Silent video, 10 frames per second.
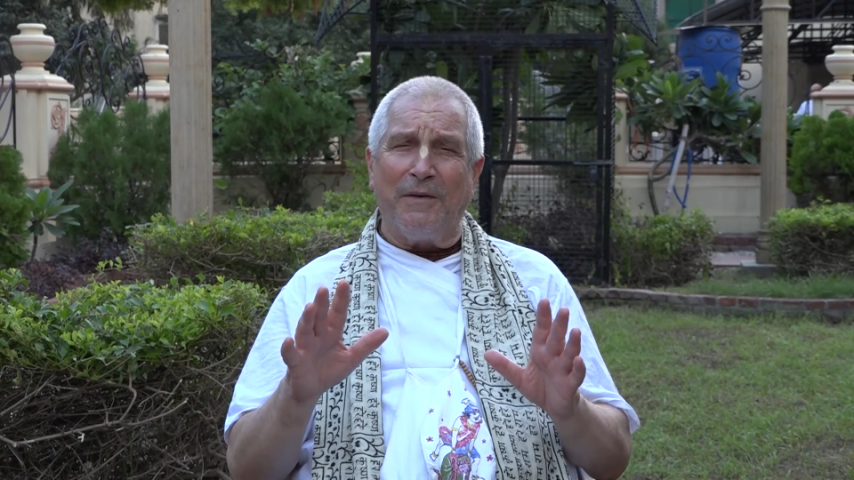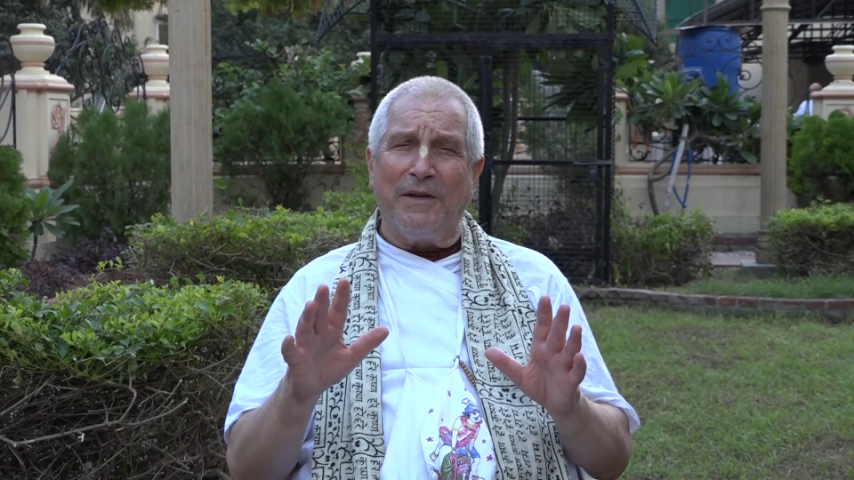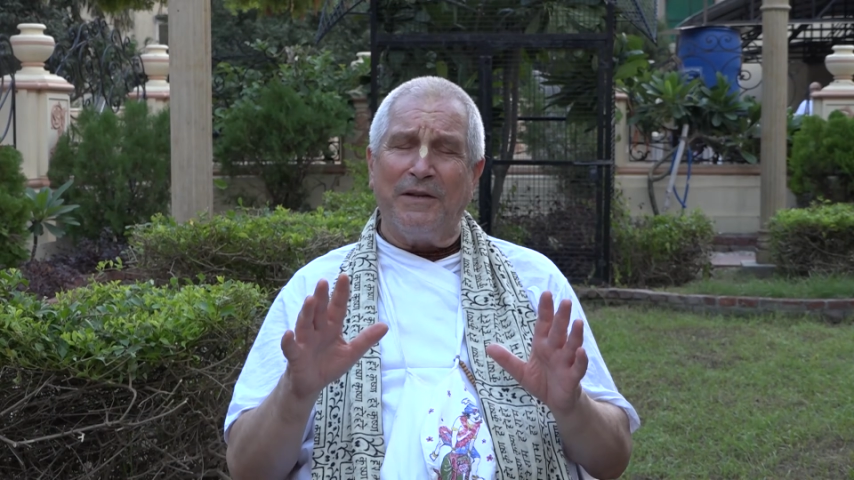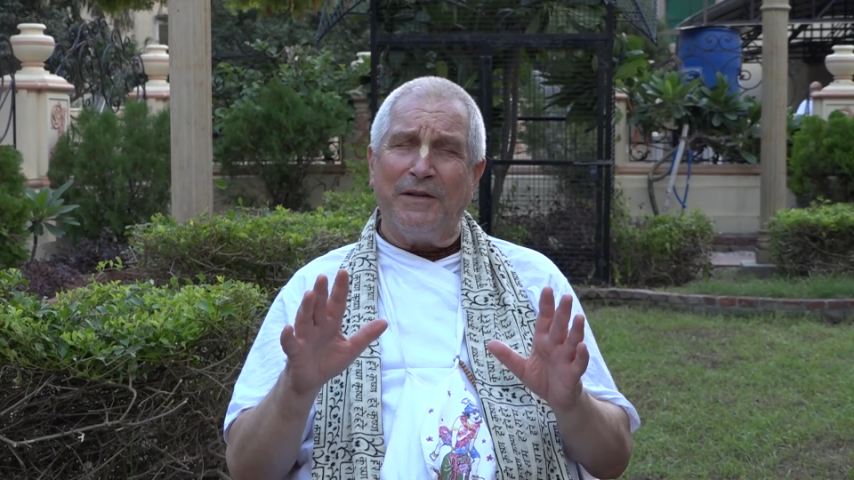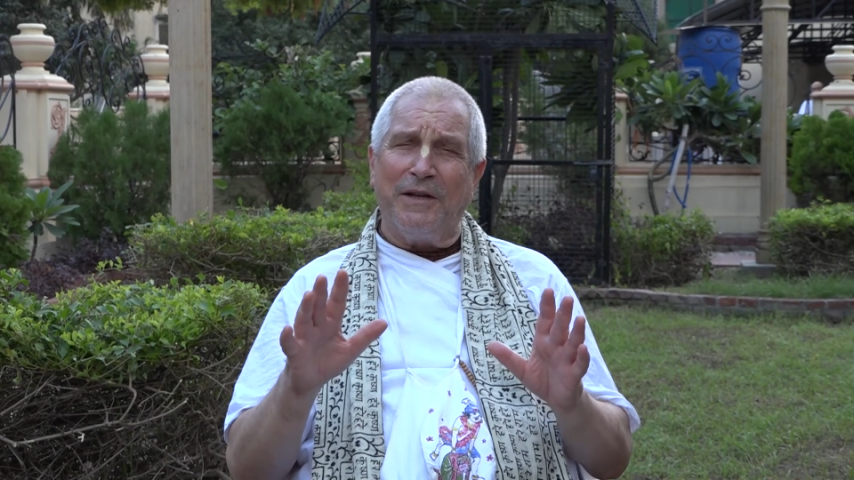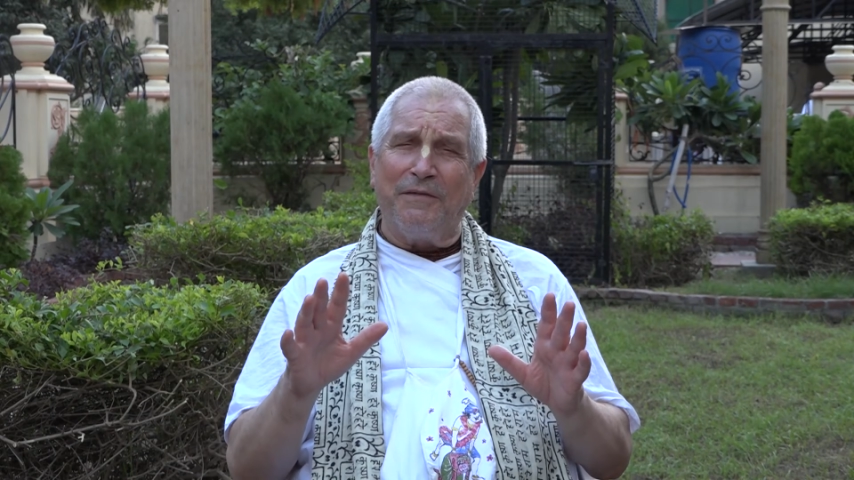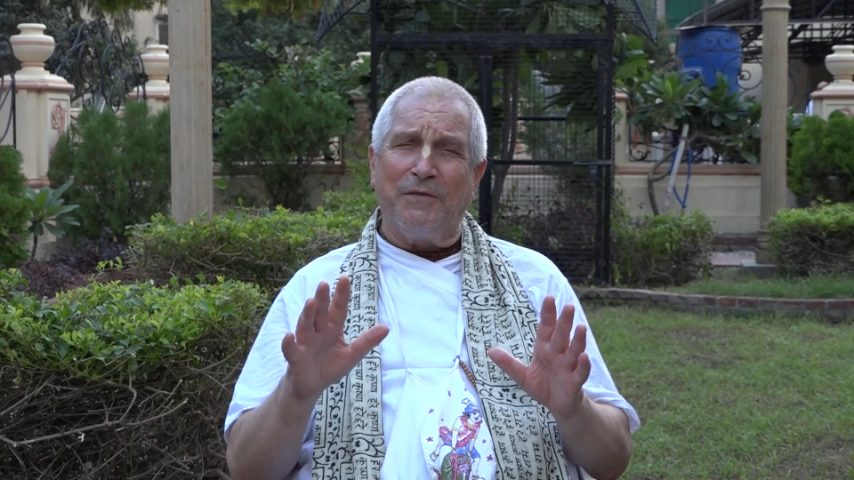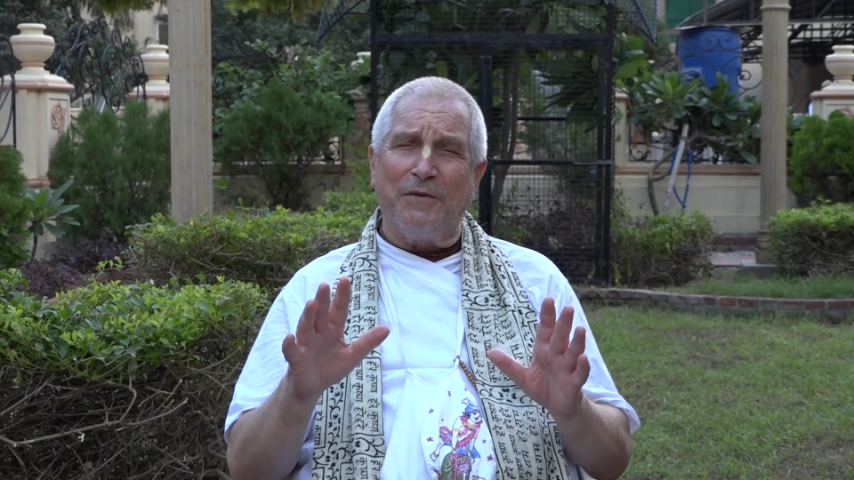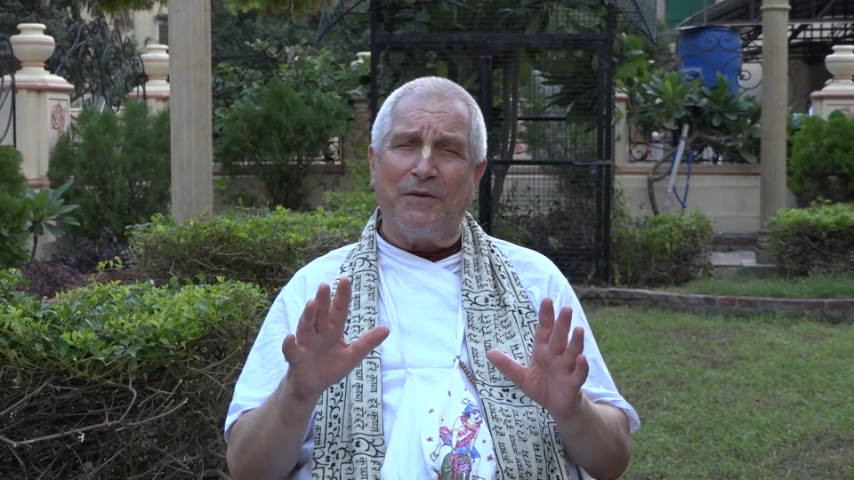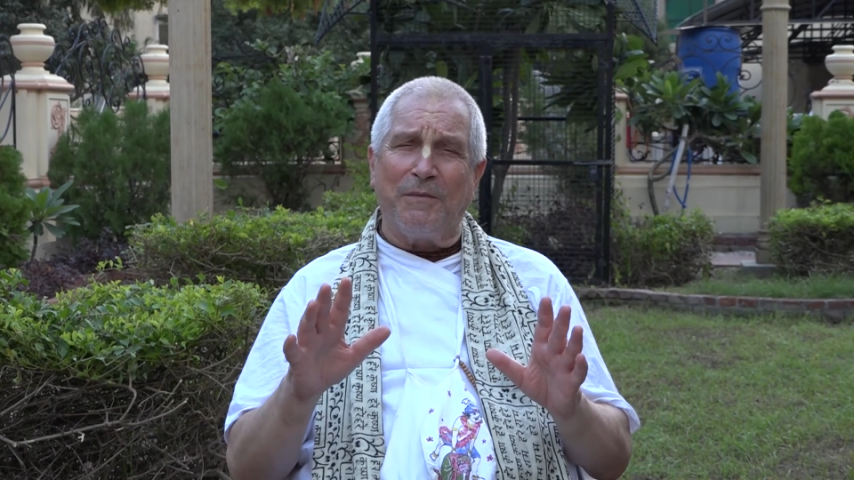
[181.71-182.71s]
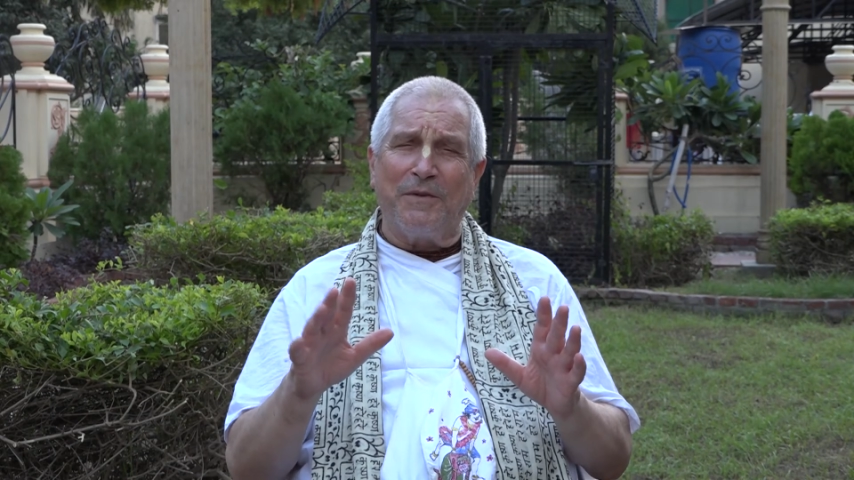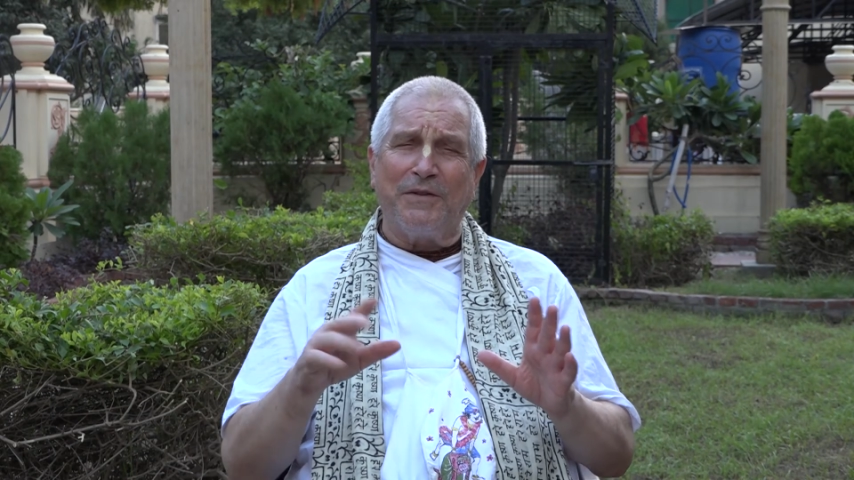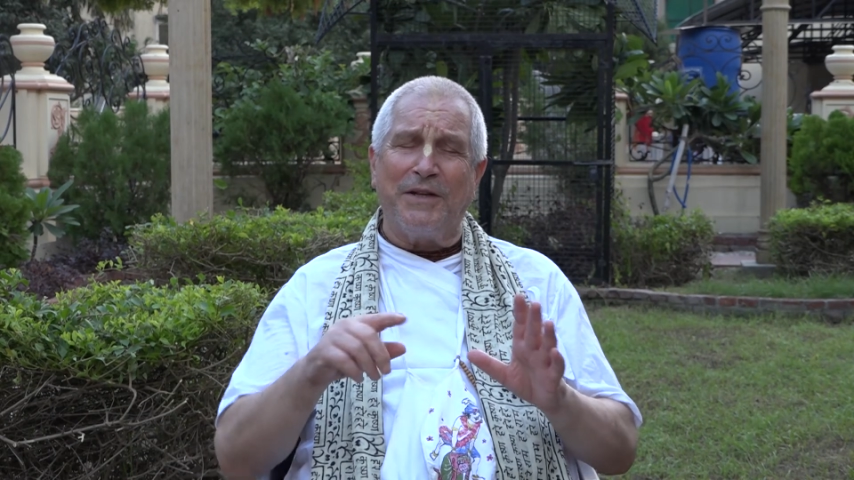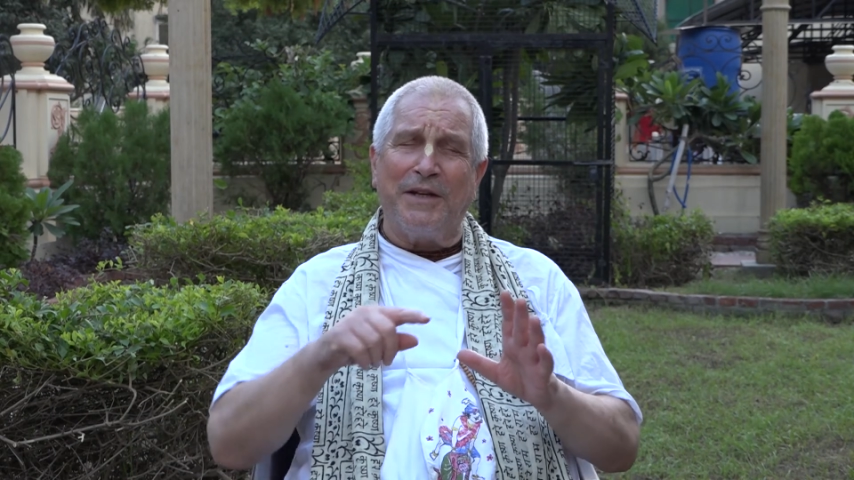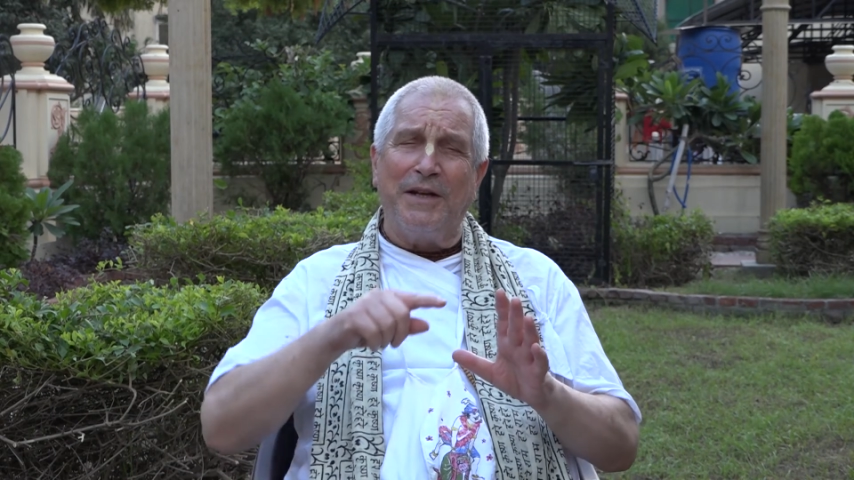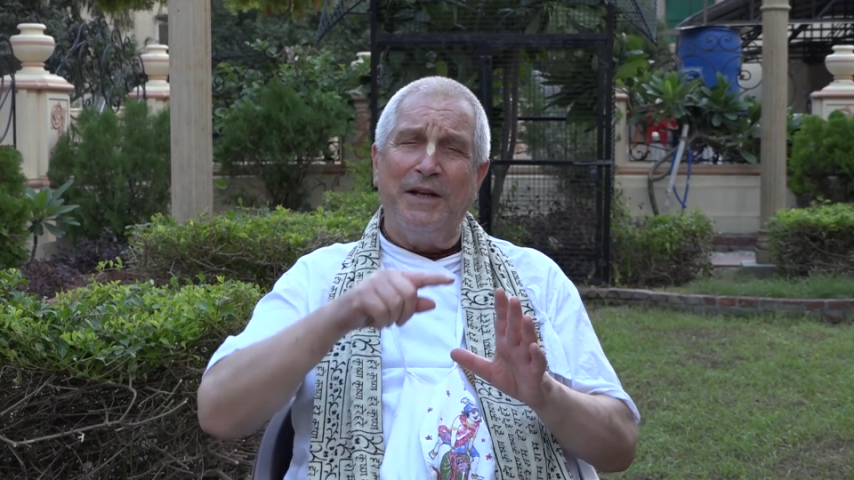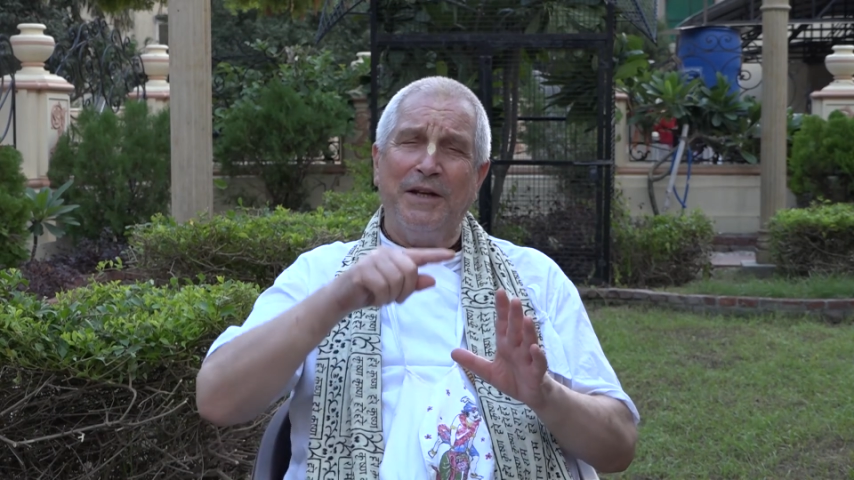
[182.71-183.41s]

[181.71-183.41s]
and in the future we'll see.